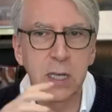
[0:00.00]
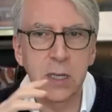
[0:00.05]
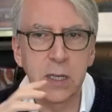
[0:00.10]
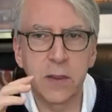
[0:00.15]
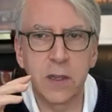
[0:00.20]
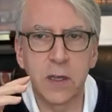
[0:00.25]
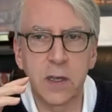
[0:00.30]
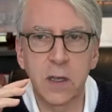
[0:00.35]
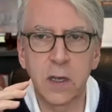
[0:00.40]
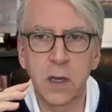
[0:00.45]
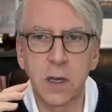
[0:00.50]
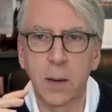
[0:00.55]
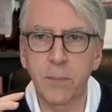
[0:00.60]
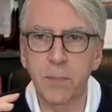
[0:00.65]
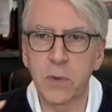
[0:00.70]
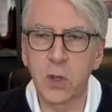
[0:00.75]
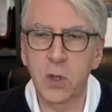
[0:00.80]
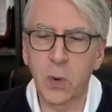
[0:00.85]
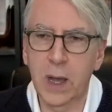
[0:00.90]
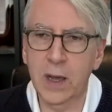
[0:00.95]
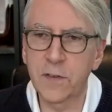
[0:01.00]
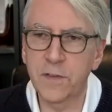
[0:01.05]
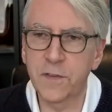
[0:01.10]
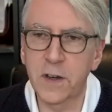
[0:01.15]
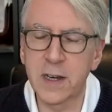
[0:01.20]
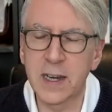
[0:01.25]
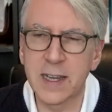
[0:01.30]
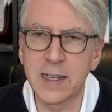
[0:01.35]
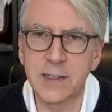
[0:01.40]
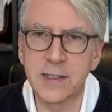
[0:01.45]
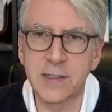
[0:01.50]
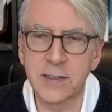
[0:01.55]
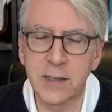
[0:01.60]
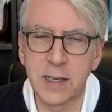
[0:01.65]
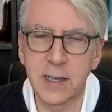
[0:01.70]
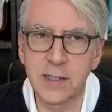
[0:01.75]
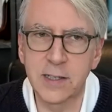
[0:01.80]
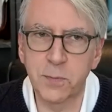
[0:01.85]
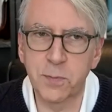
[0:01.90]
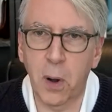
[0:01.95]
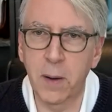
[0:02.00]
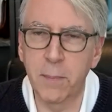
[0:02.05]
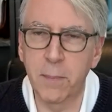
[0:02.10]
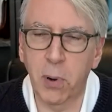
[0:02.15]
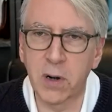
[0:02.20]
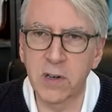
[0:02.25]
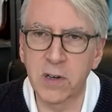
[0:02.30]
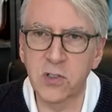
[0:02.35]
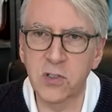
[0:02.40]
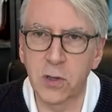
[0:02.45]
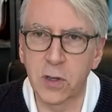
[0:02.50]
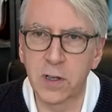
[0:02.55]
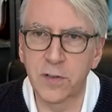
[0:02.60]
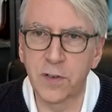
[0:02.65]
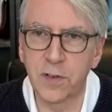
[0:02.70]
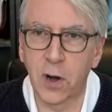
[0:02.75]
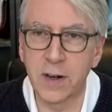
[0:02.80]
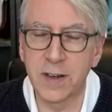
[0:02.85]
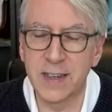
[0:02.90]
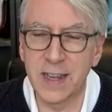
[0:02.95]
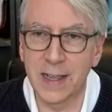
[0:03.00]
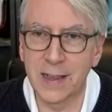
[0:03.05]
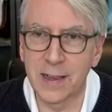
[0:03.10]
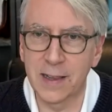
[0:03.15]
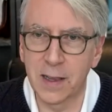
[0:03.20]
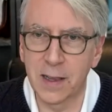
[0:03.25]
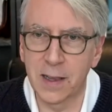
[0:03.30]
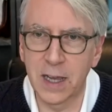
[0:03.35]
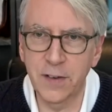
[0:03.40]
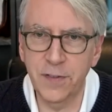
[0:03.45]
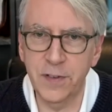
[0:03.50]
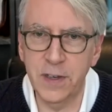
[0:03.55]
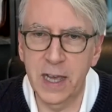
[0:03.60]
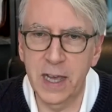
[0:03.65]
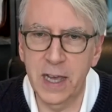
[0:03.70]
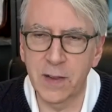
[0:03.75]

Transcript: The um, crowdfunding is is part and parcel of our daily life now.